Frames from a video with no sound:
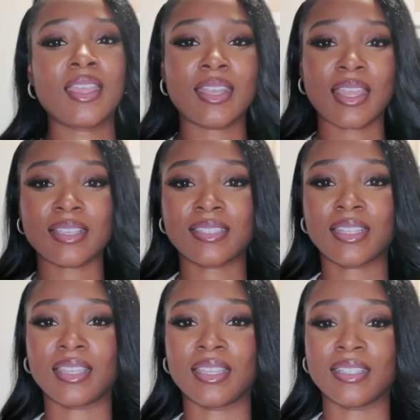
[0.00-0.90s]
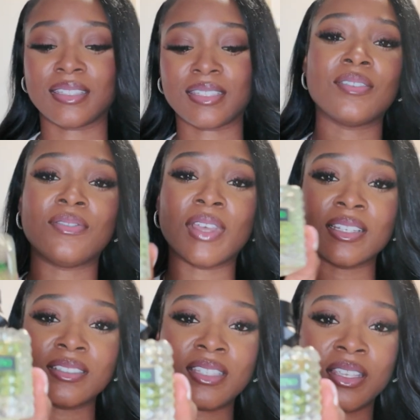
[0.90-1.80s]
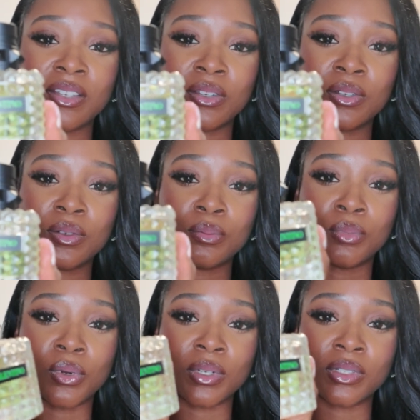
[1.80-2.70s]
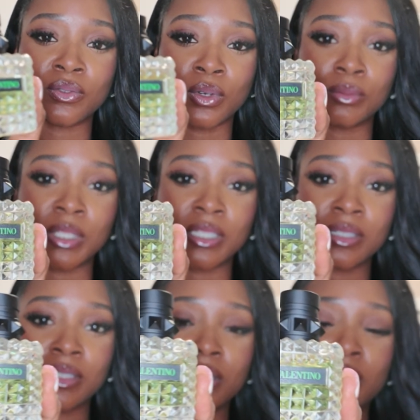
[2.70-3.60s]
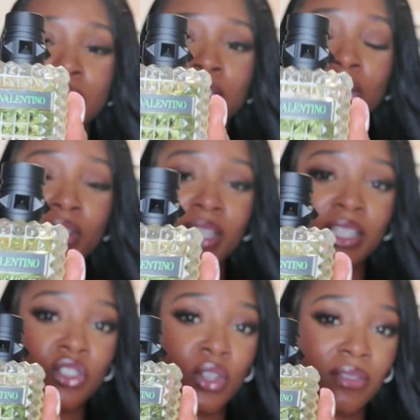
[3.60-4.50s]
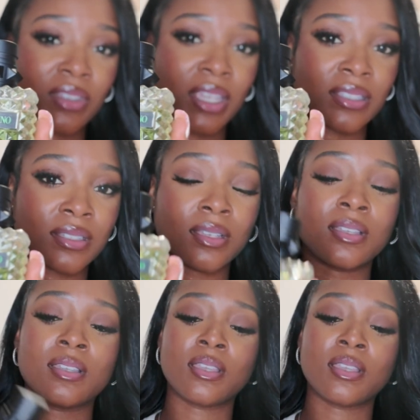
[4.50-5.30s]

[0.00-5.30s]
Next is Valentino Born in Roma Green Stravaganza.